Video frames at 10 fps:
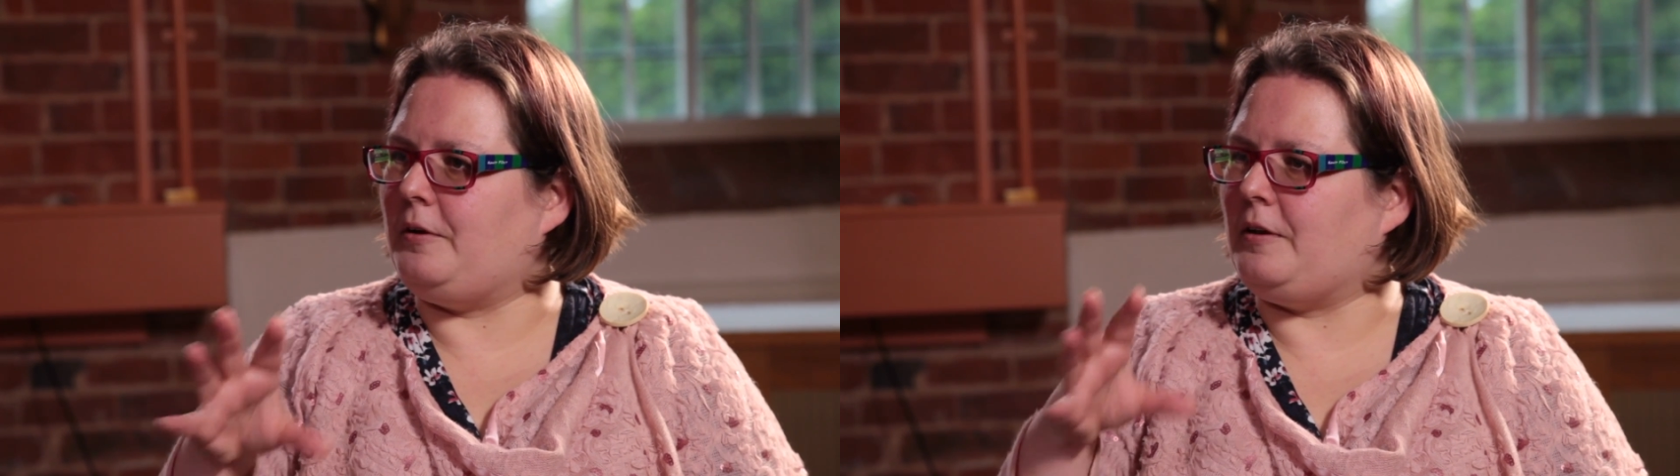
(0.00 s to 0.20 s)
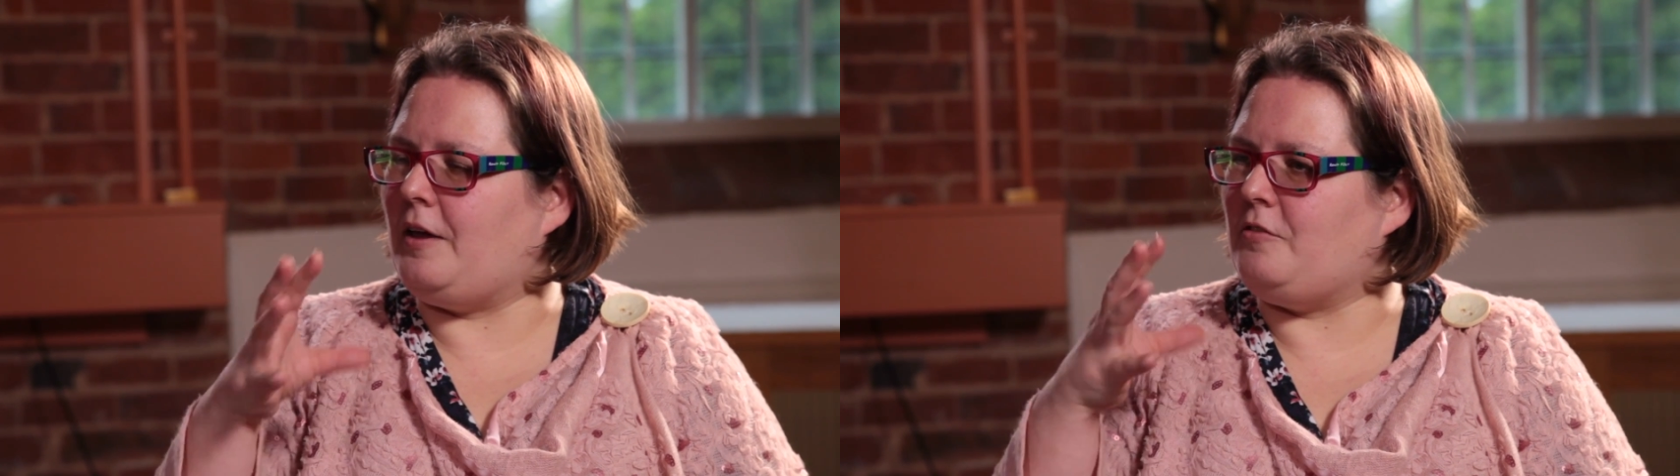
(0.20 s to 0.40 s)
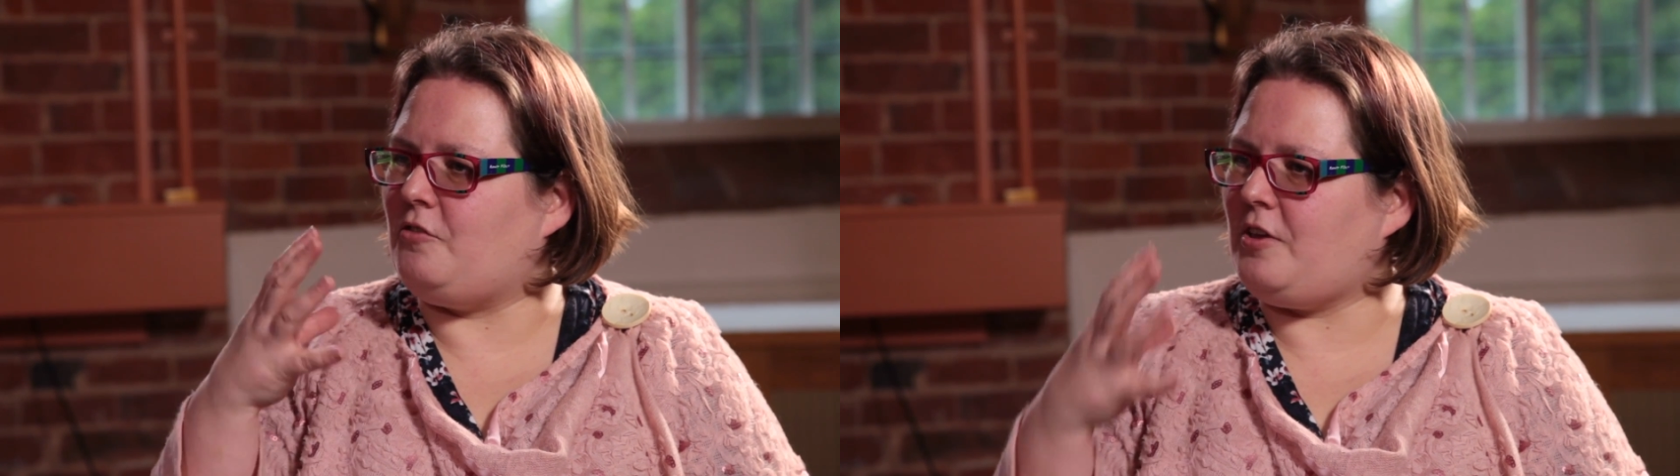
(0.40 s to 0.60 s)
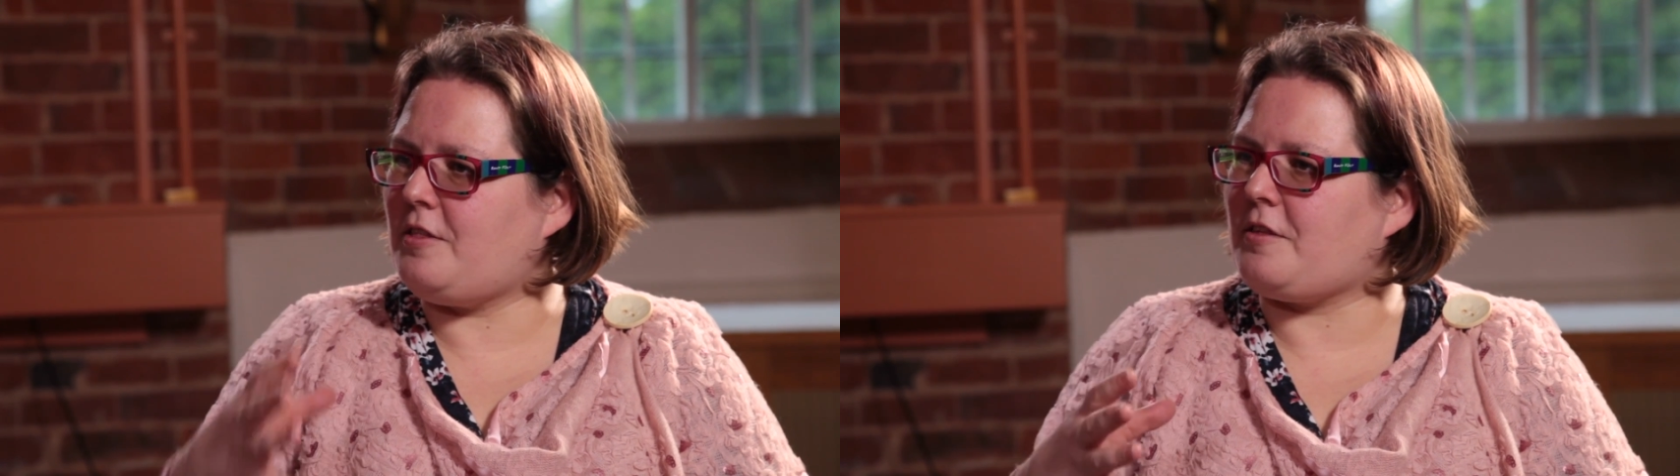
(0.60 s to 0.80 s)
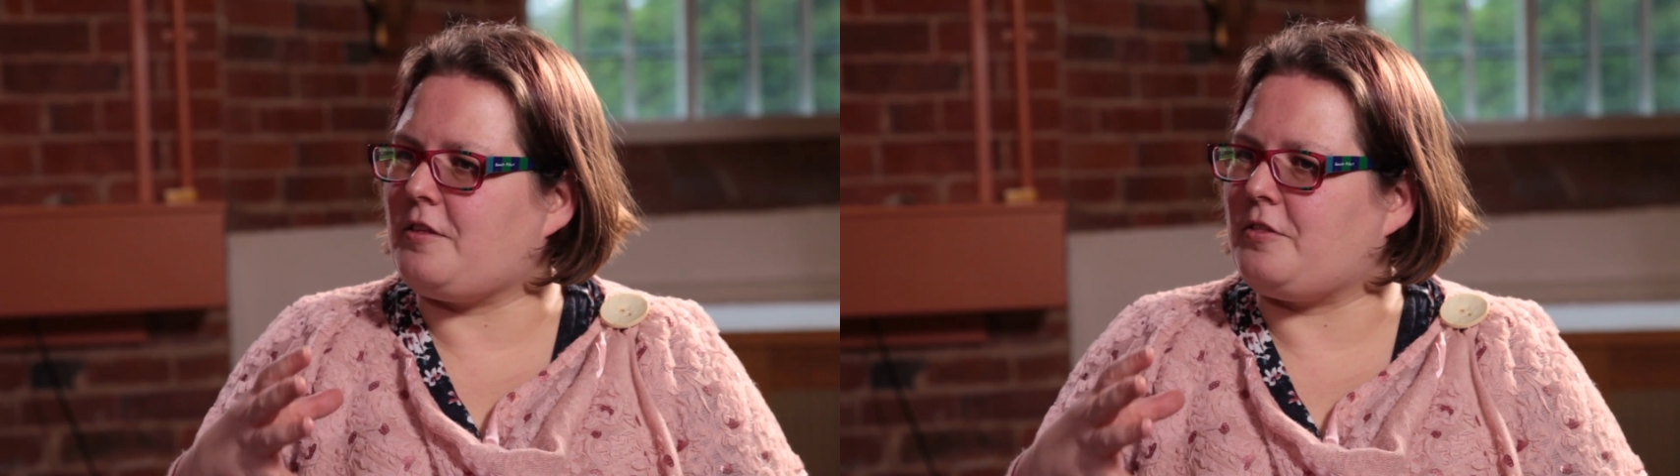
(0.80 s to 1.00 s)
and
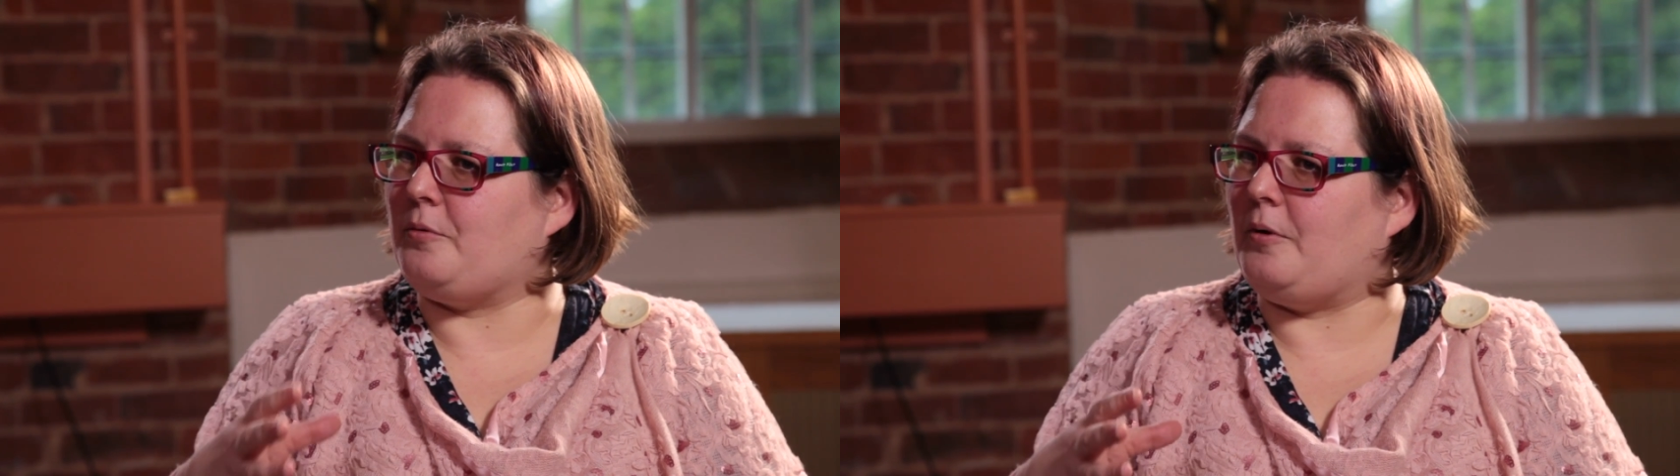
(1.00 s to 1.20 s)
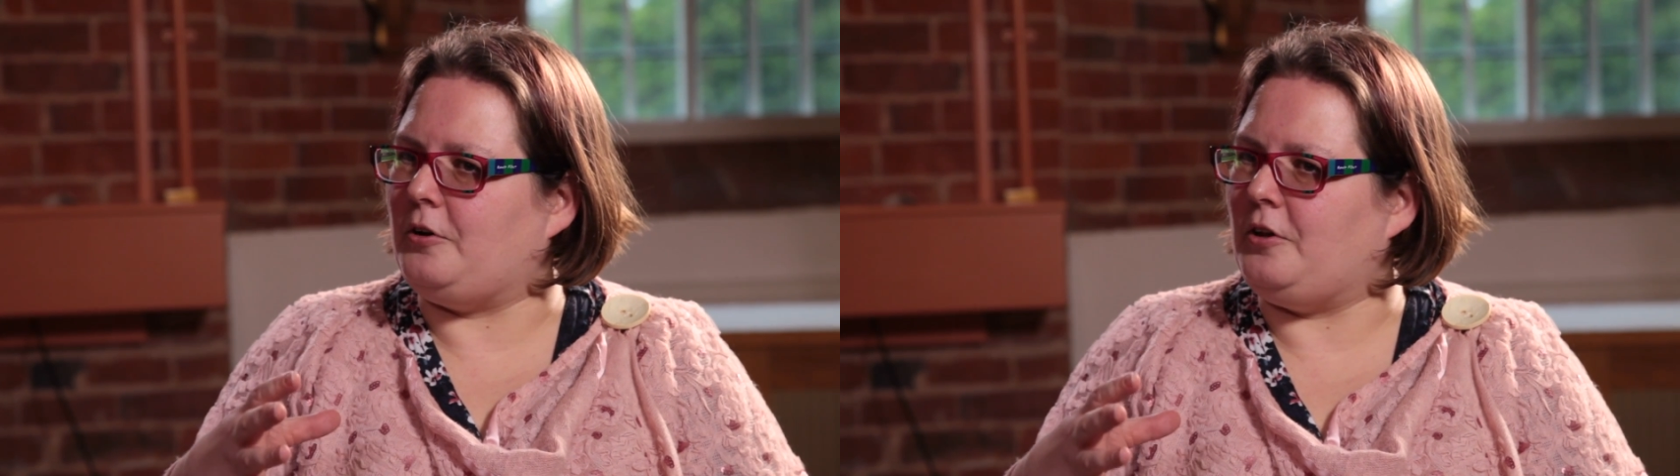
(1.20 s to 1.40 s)
Jesus is the one